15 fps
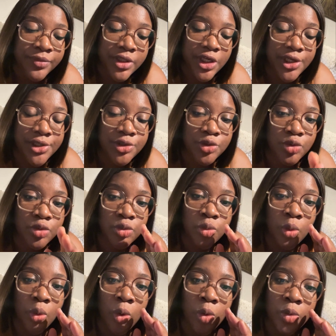is
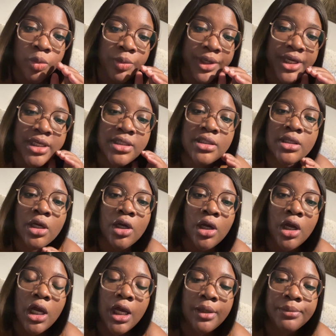to always
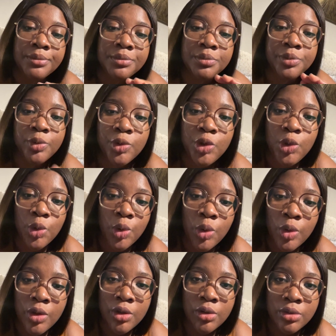book your